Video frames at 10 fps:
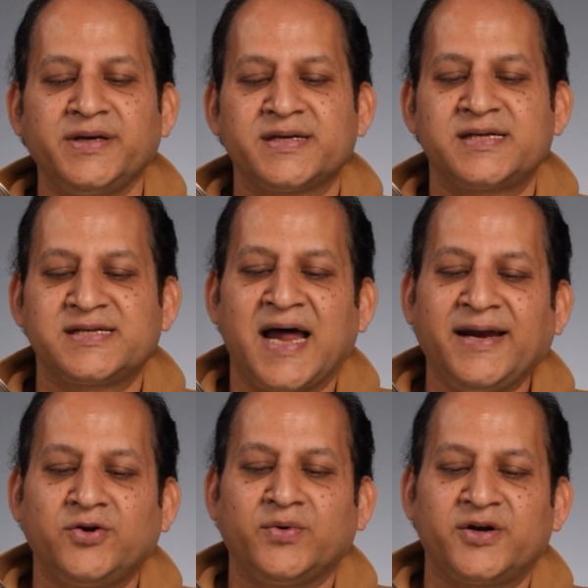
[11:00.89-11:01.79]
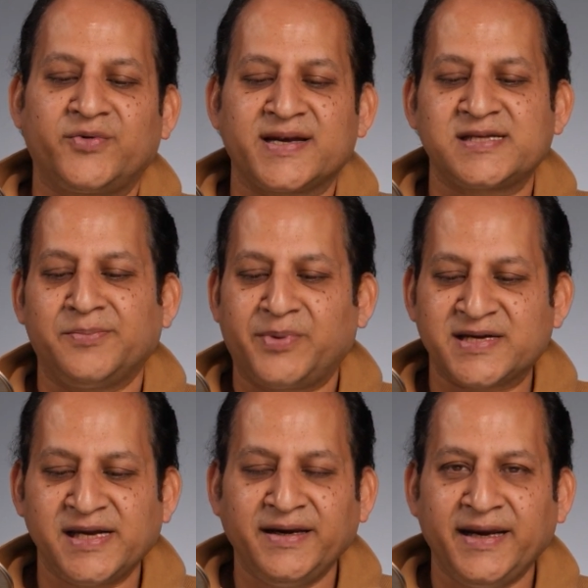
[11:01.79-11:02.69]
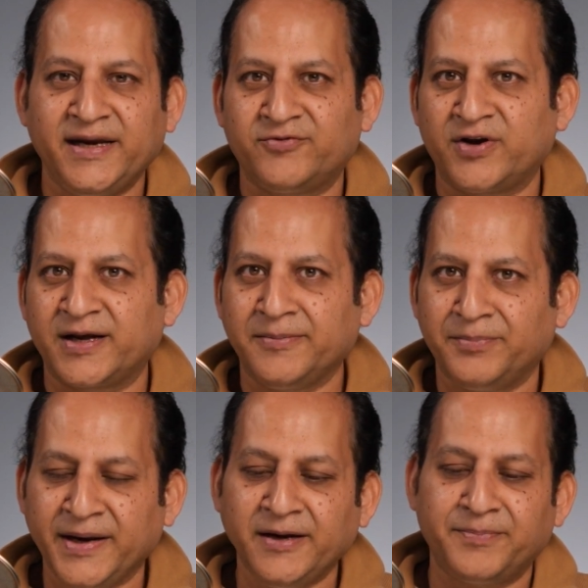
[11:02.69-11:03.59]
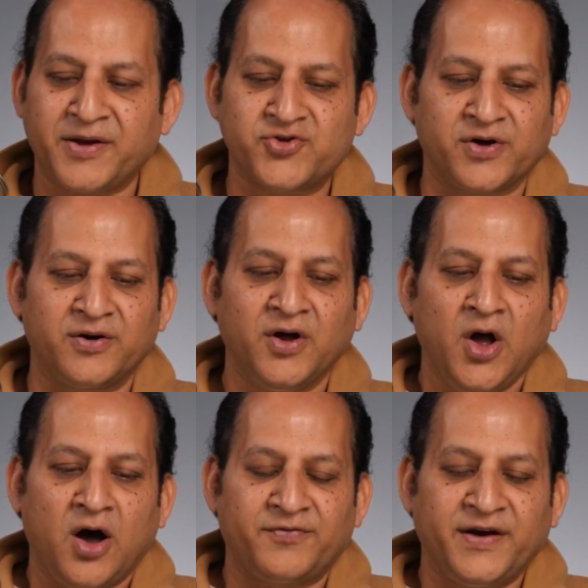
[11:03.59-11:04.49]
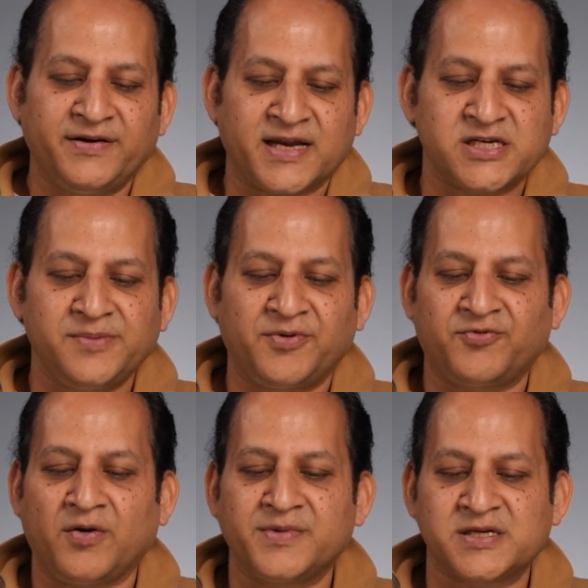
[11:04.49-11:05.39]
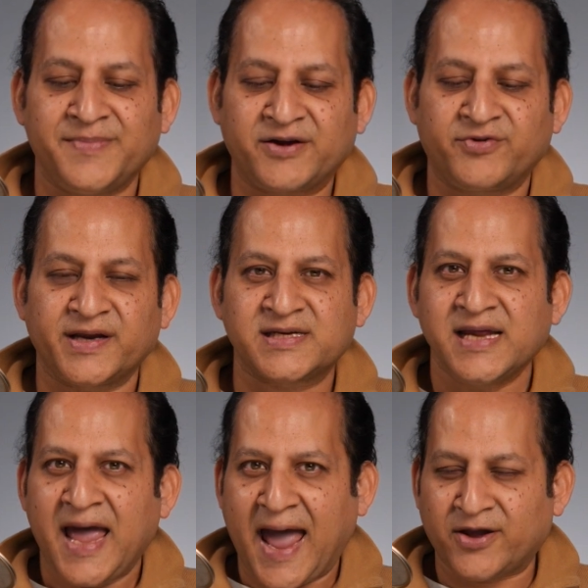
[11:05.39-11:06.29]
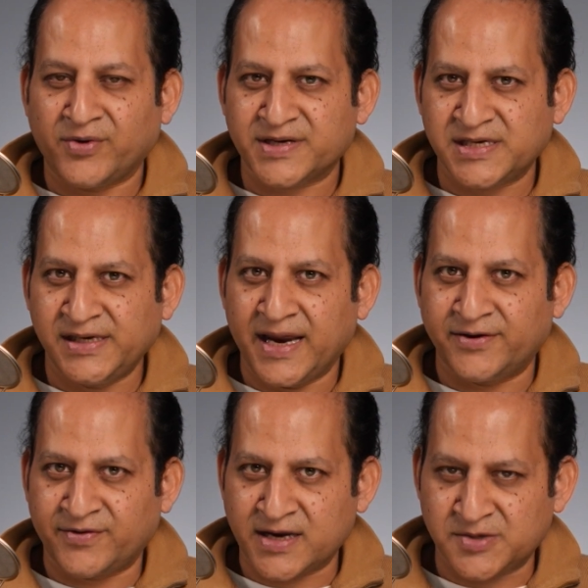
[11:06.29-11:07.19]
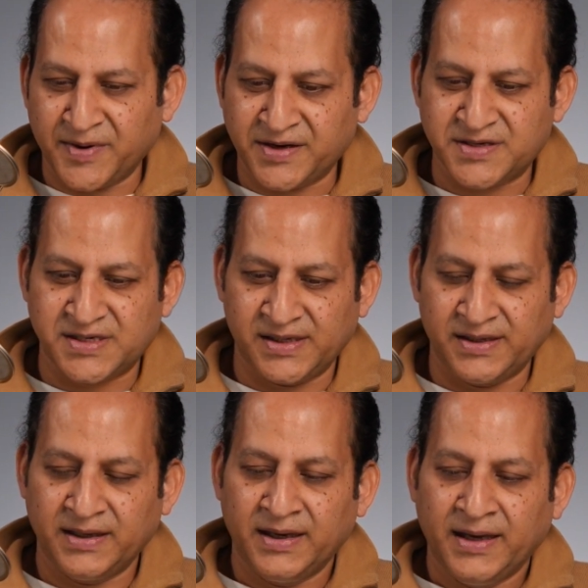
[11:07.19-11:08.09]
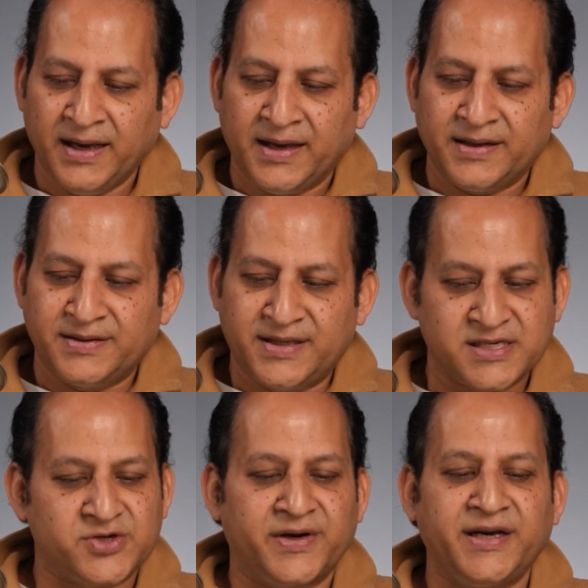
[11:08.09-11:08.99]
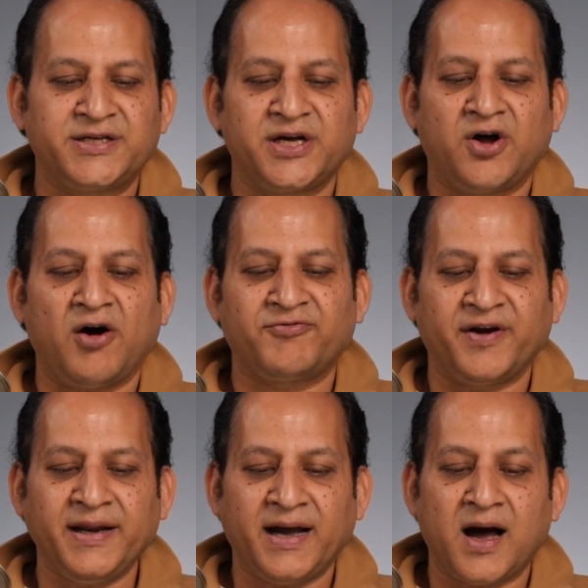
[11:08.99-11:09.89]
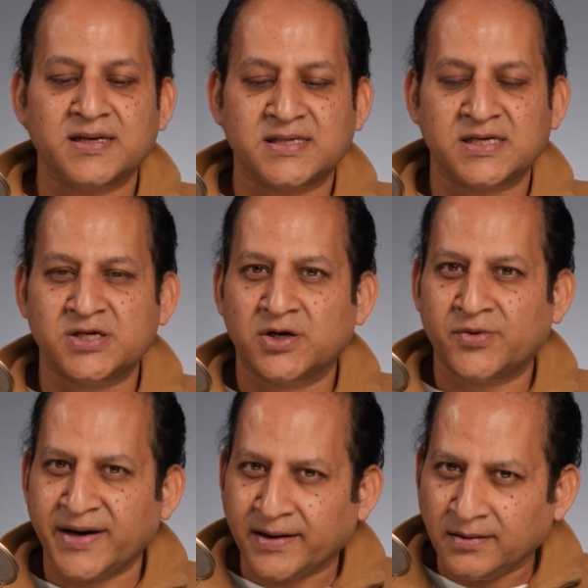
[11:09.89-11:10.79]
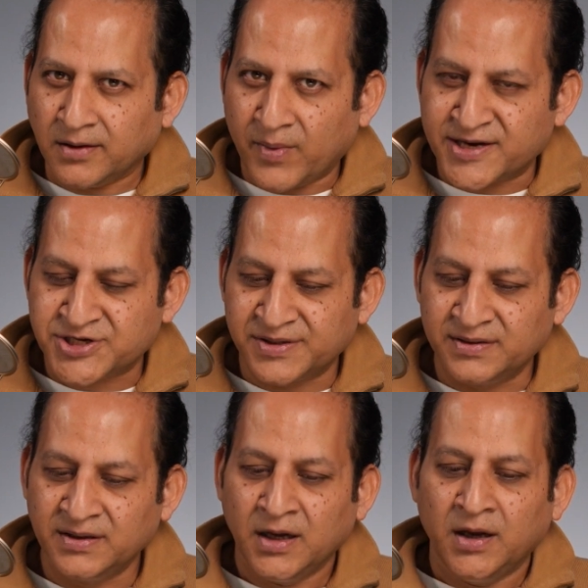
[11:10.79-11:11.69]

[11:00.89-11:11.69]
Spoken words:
is designed to address the pressing need for a complete picture of industry performance metrics, accuracy, and transparency. This strategic offering answers the critical question,